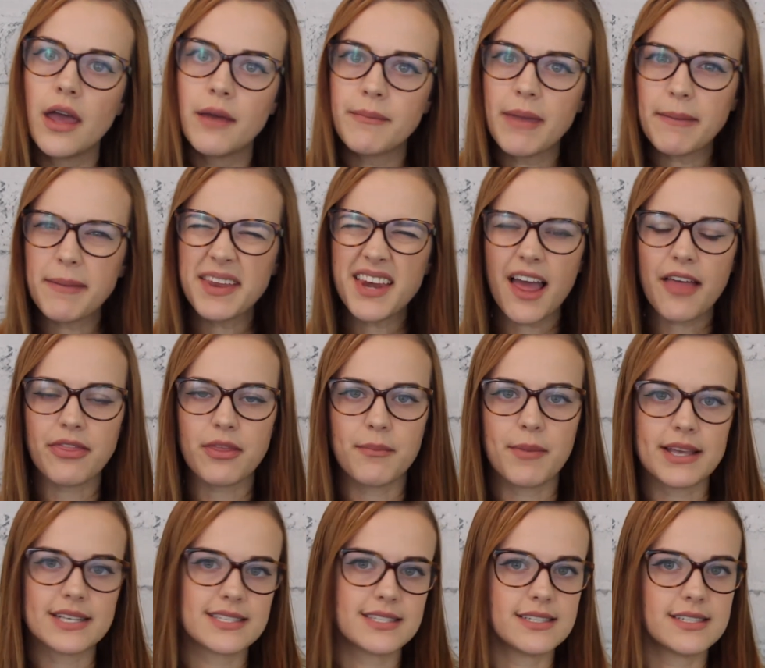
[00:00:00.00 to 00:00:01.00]
Maybe not the
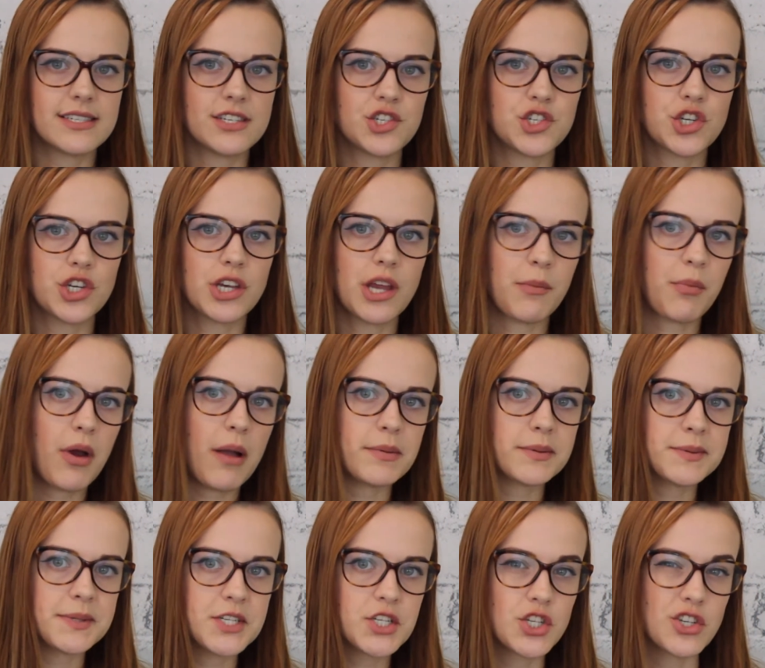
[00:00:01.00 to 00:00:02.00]
best decision, I
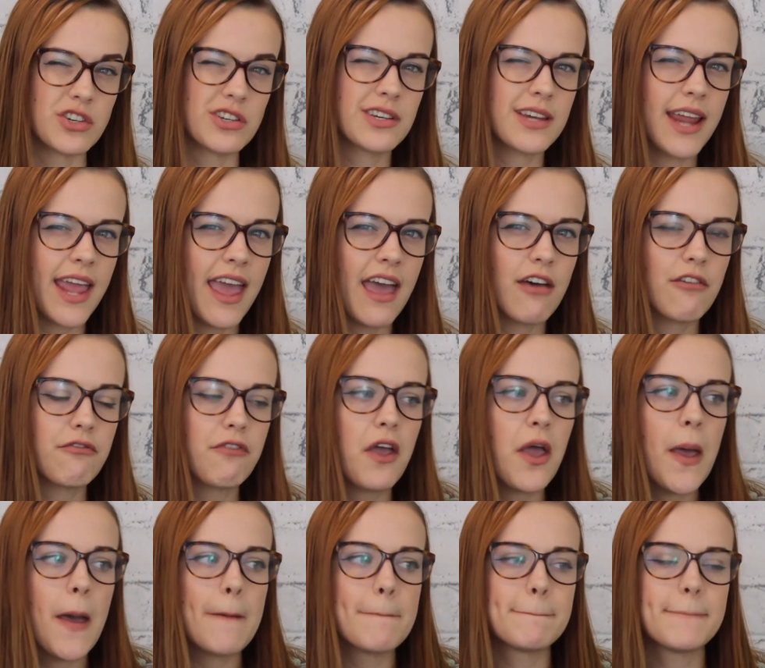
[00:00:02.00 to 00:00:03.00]
probably shouldn't have,
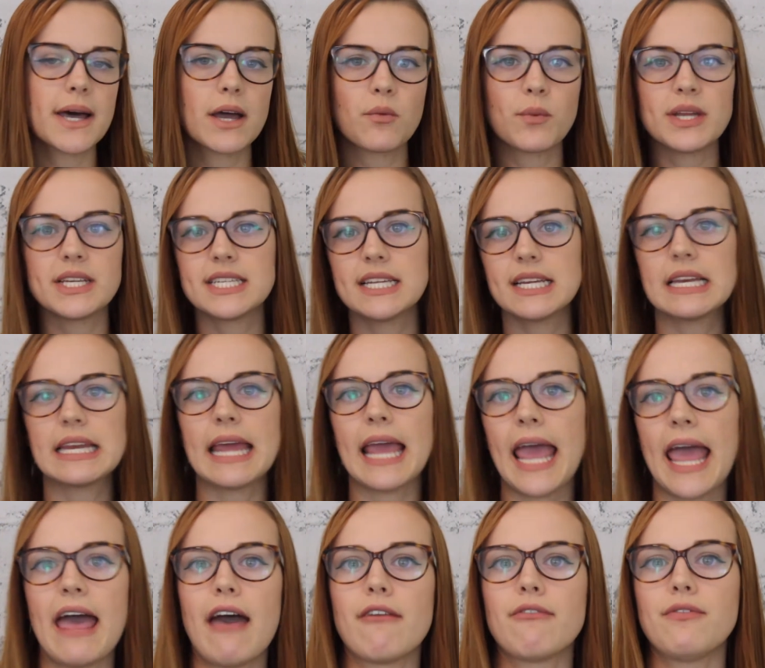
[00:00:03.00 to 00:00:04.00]
but we did
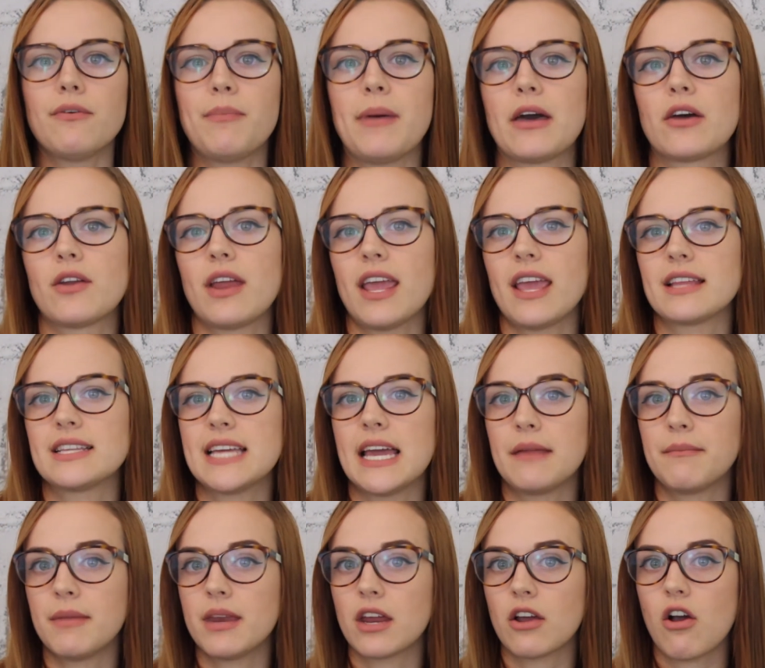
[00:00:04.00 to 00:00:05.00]
have about a
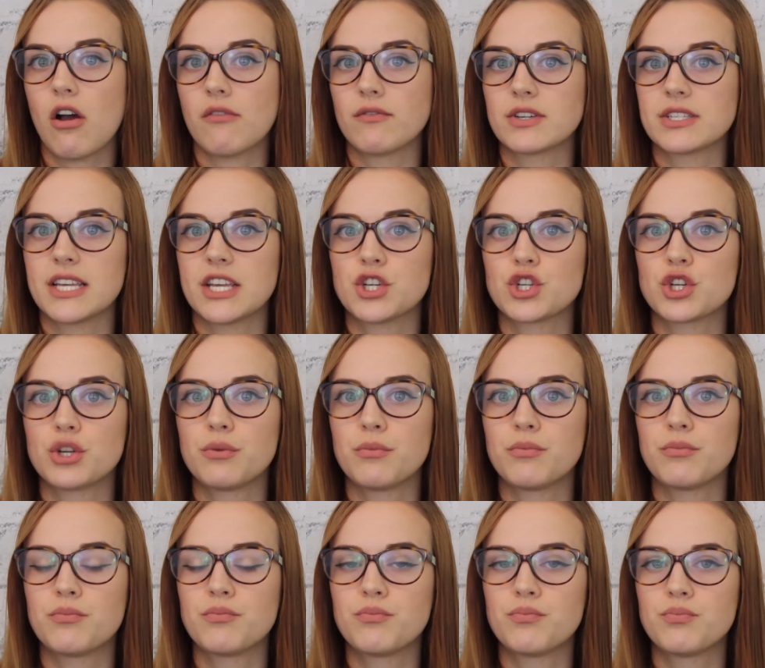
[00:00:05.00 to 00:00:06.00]
10-minute
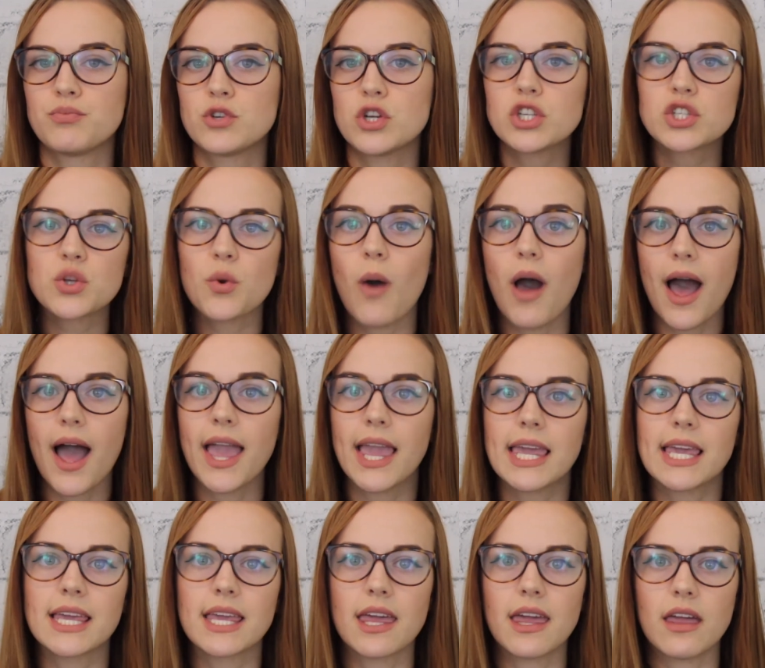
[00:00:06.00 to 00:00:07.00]
conversation just so I
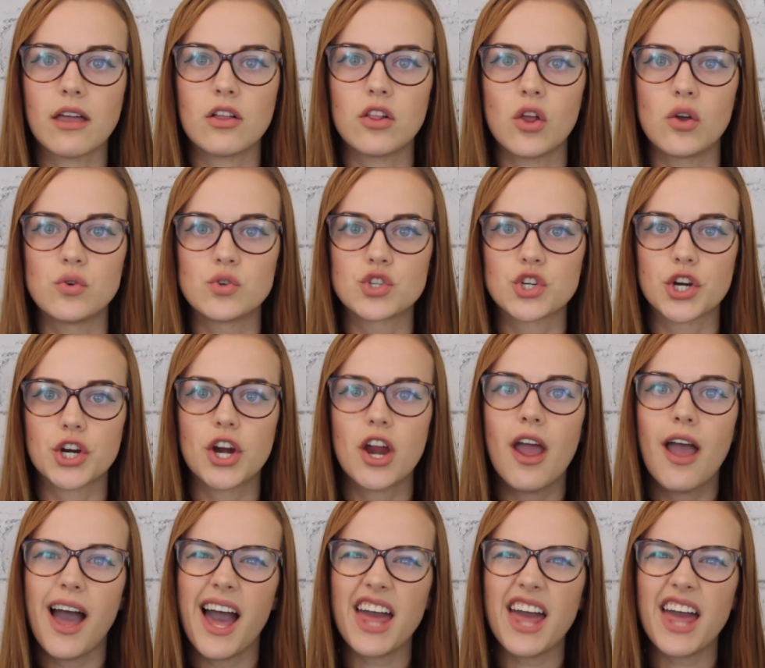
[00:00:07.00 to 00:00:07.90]
could get closure.